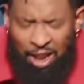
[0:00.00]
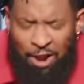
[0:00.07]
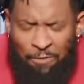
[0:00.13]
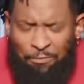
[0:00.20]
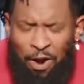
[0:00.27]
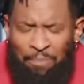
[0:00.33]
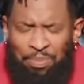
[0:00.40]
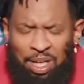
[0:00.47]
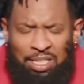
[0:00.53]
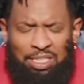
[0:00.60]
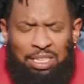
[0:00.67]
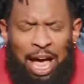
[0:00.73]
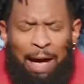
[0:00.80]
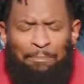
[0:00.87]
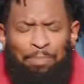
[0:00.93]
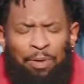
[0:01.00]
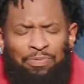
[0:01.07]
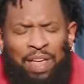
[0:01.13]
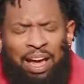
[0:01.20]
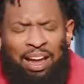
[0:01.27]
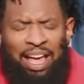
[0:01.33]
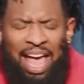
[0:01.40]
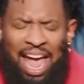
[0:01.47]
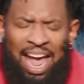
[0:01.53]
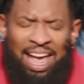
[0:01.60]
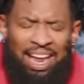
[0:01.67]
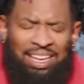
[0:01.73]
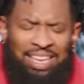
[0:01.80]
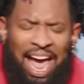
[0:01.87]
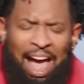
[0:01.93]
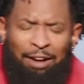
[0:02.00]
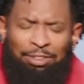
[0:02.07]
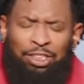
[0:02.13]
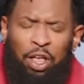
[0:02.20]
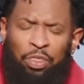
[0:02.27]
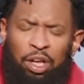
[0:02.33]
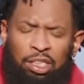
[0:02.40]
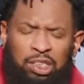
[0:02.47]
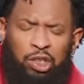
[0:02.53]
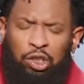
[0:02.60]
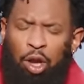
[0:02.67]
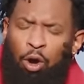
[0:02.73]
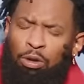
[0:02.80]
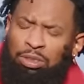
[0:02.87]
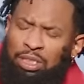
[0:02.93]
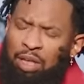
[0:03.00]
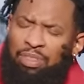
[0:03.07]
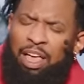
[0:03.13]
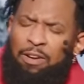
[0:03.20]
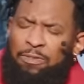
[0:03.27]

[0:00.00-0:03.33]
from the top of their head down to the soles of their